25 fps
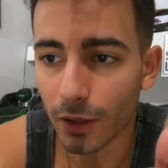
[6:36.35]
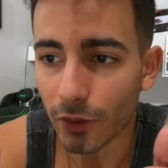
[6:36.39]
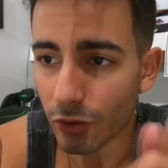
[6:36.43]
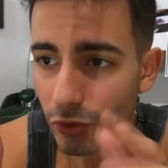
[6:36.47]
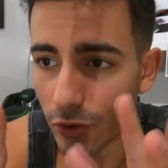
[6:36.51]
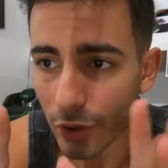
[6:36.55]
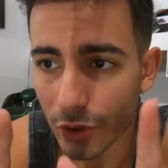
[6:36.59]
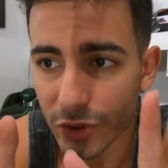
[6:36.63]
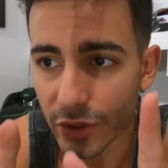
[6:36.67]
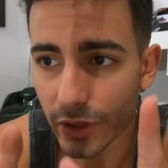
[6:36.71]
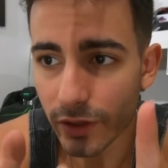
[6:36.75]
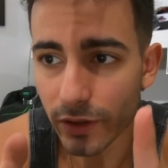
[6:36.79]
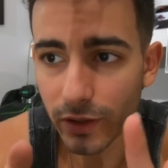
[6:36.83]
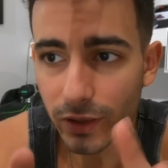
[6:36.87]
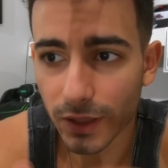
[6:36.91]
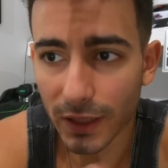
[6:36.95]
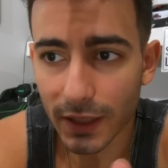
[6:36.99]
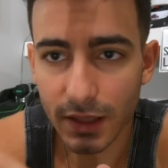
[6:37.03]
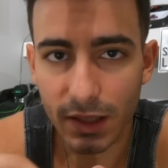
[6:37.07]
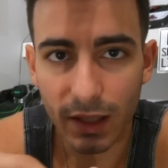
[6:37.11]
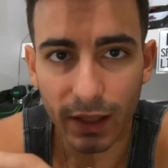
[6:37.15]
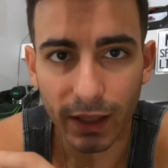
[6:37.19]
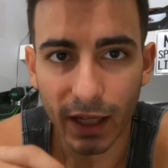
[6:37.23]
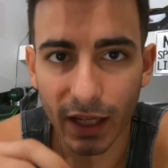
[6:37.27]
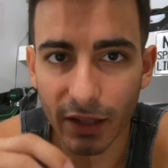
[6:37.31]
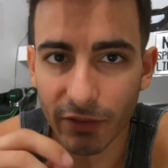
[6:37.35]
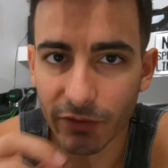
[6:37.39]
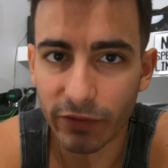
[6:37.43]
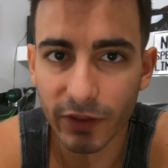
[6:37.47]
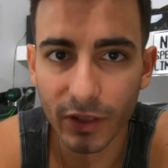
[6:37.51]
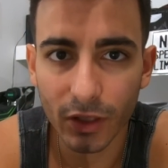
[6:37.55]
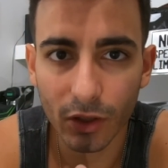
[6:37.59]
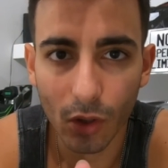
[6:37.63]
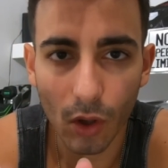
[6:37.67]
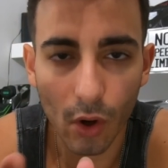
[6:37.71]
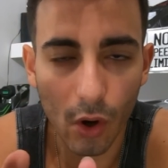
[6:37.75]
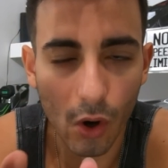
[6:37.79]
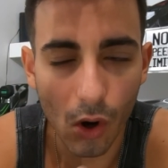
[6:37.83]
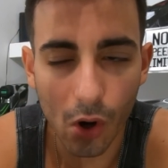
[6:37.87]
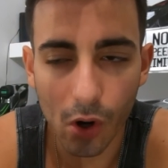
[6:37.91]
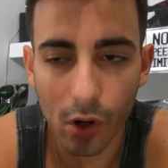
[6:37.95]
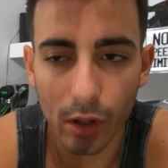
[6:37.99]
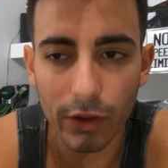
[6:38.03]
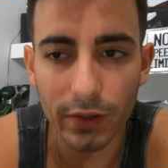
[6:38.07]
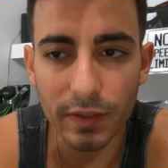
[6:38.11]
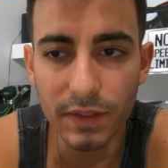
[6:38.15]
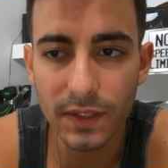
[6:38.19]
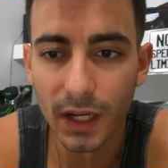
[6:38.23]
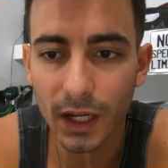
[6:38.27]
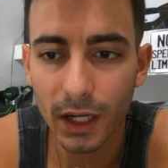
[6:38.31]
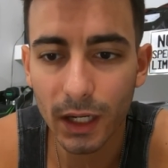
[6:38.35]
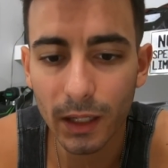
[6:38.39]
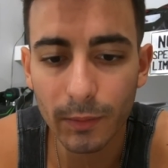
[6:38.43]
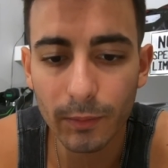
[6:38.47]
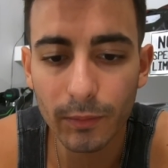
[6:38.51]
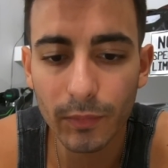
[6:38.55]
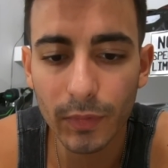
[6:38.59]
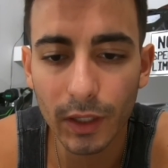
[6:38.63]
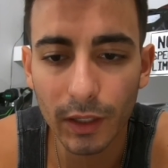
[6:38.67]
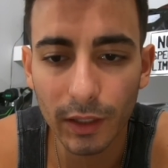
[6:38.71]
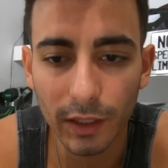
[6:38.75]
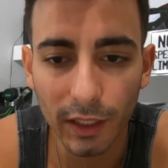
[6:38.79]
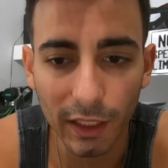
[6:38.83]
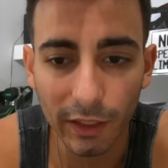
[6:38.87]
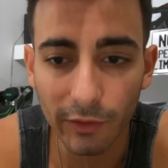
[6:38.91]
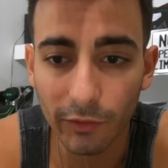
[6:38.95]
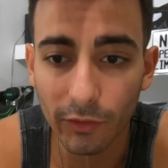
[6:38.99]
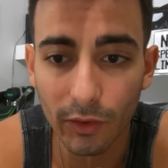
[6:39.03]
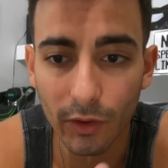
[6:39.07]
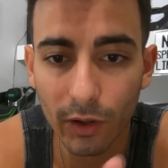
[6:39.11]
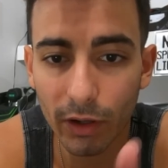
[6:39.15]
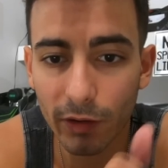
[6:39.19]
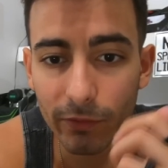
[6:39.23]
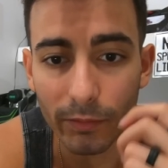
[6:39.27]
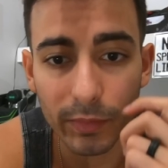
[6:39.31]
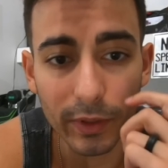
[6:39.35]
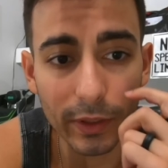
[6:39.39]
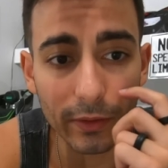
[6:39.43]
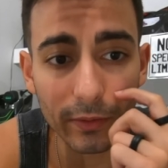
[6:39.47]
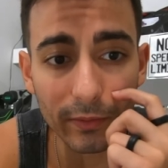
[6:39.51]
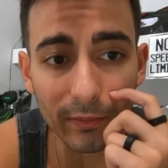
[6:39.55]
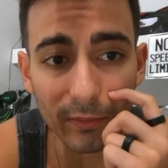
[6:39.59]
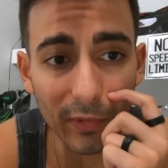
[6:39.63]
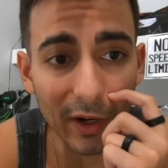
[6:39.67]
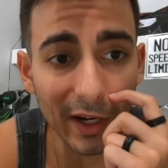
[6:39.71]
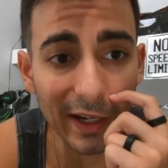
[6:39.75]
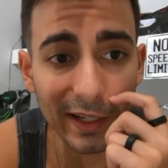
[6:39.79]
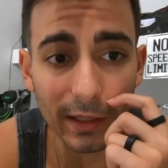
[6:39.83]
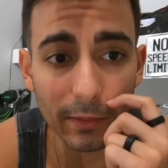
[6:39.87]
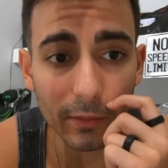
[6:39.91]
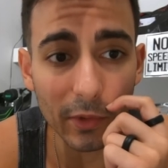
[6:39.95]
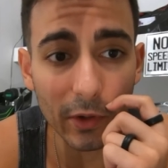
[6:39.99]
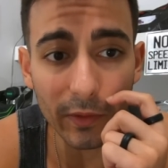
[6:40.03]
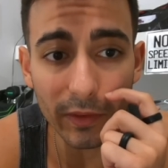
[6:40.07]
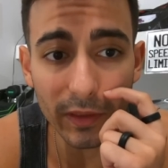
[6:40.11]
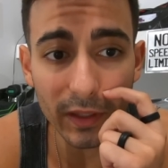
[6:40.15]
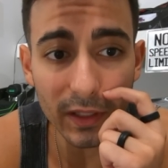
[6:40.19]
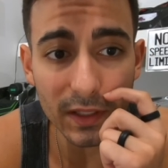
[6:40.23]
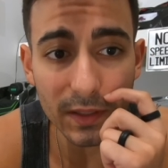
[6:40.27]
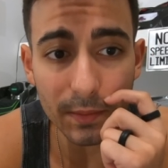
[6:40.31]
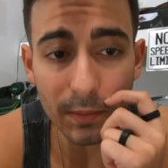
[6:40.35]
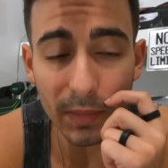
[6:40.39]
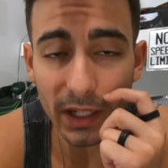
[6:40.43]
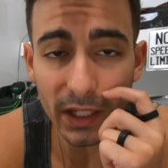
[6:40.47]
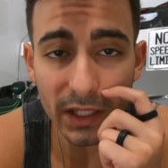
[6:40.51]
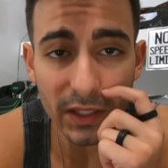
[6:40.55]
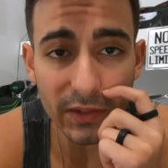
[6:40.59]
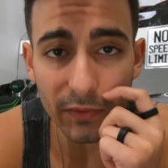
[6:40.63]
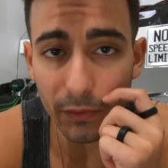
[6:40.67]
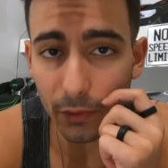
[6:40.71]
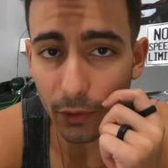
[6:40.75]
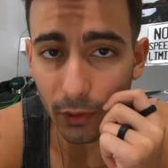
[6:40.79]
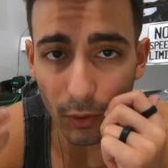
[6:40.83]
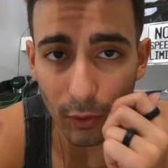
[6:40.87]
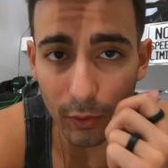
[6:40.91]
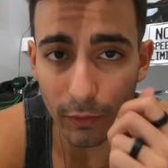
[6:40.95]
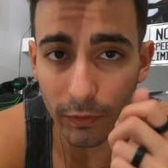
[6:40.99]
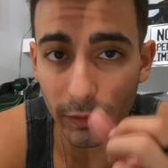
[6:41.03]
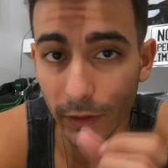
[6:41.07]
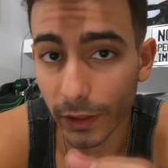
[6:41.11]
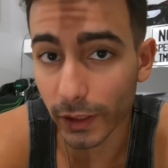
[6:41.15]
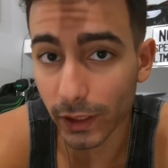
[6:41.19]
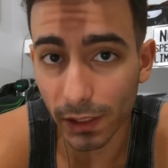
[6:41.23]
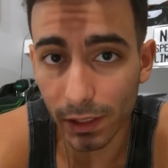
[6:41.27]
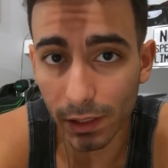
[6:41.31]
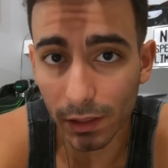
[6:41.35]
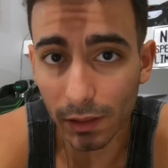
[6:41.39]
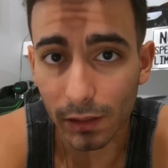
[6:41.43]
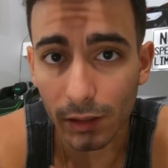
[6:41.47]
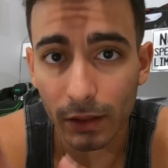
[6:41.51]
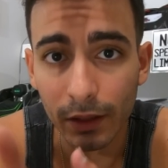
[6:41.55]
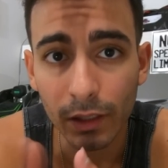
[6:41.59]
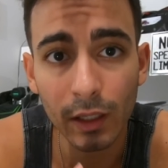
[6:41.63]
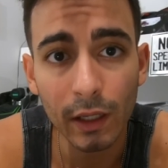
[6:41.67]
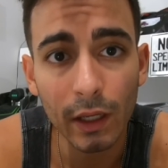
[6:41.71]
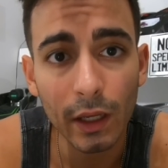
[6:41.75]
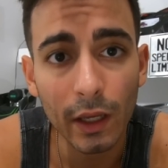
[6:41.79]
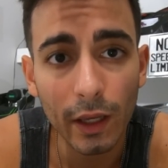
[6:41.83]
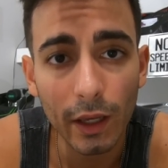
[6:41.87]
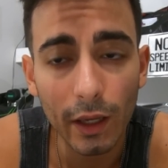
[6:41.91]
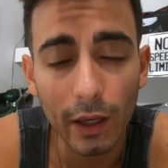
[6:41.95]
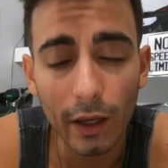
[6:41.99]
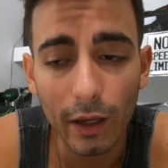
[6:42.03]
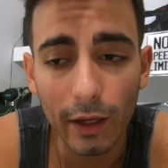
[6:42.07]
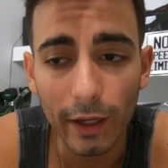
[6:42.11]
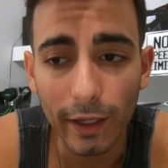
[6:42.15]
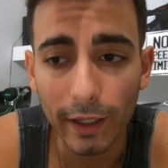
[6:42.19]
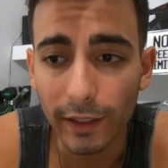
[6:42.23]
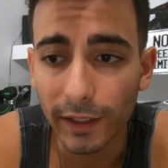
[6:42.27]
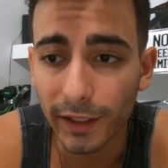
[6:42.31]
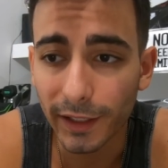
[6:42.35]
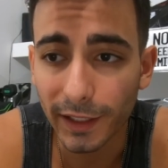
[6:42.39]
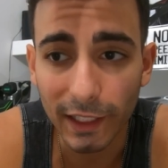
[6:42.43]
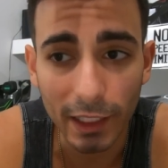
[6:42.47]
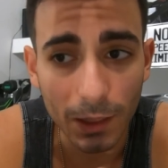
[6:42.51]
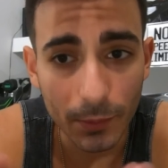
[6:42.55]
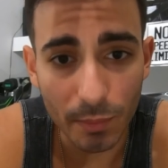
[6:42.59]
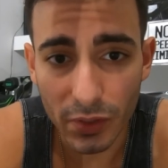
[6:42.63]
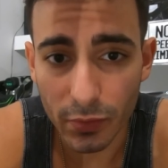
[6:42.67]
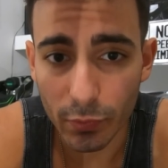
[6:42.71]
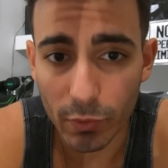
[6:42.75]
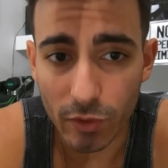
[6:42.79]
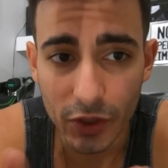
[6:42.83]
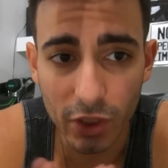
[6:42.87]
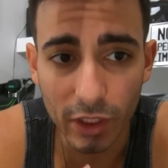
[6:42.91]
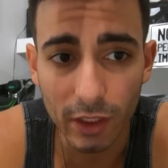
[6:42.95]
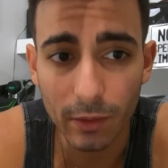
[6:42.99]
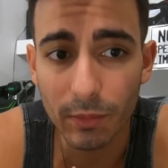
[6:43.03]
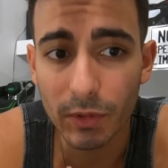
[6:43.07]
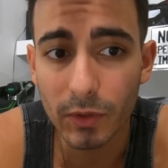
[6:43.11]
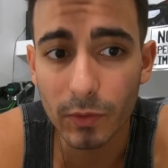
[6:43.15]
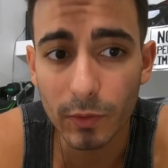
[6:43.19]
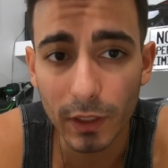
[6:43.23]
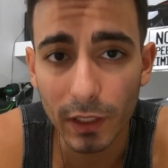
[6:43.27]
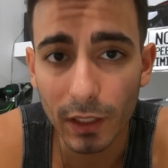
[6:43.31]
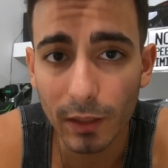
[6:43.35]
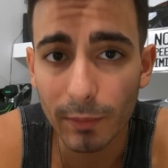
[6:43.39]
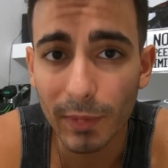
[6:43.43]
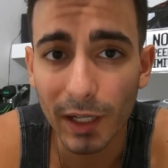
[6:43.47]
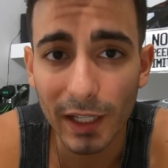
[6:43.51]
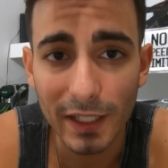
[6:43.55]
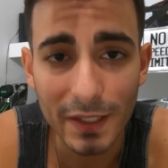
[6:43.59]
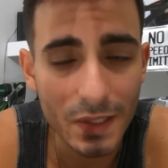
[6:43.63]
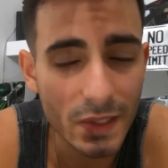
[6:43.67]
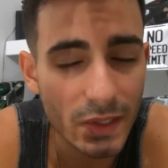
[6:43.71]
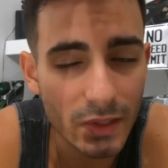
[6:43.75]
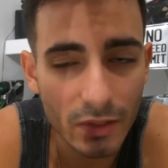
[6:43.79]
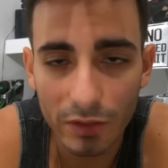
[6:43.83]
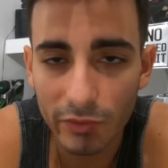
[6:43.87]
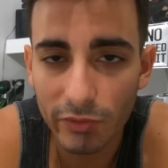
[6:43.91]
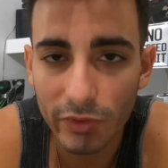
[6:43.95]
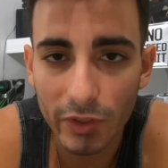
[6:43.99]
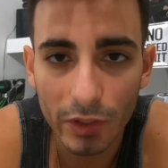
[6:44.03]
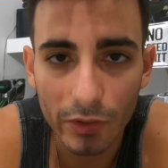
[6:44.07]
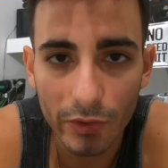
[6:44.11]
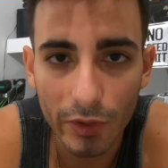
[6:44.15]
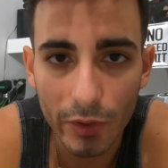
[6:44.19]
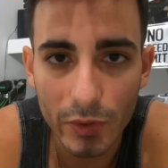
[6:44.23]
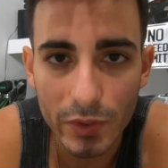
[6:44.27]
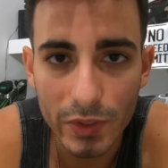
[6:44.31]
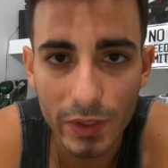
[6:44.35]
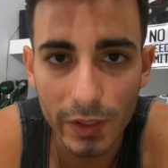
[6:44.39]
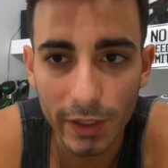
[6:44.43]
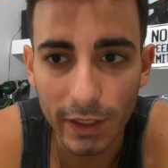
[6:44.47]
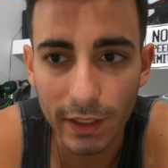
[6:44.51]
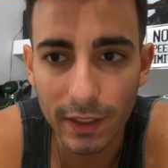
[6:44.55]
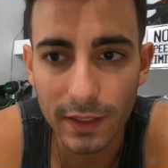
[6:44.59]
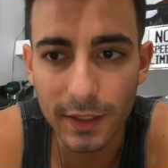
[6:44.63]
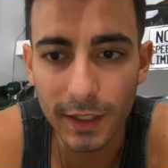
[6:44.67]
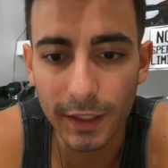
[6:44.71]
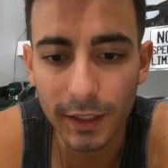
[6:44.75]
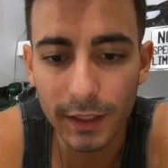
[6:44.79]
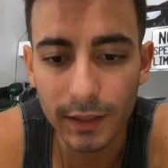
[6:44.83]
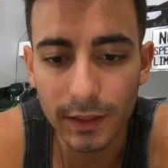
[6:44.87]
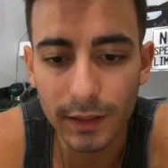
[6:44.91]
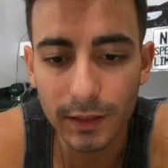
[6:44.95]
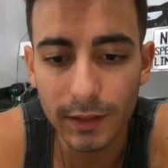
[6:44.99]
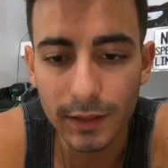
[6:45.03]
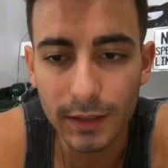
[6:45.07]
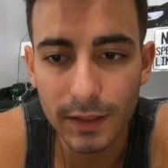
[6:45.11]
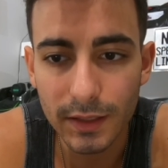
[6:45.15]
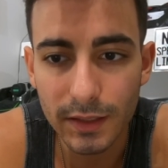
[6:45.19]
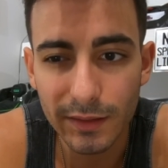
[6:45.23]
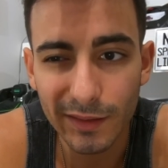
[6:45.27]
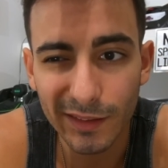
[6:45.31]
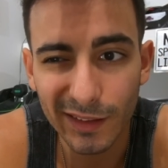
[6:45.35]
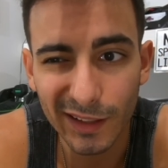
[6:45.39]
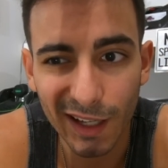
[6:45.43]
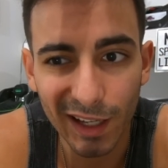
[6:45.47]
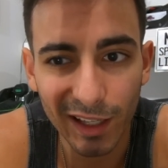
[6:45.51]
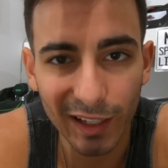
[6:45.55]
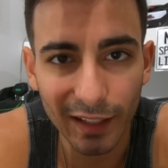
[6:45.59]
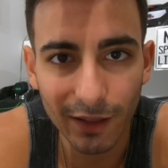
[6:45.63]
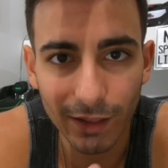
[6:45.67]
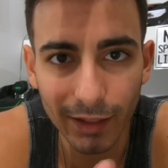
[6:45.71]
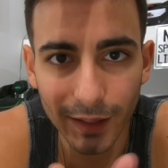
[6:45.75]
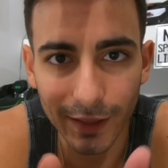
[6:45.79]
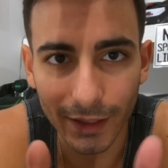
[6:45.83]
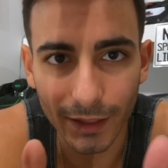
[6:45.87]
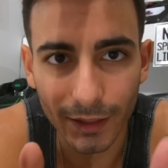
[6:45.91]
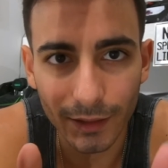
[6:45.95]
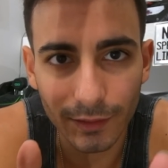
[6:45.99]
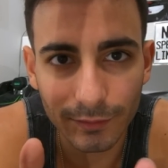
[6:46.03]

Those are the things like I feel all the time, even though I've been riding both these bikes for over a year, and I keep switching in between them. I still feel those things, and it's still kind of like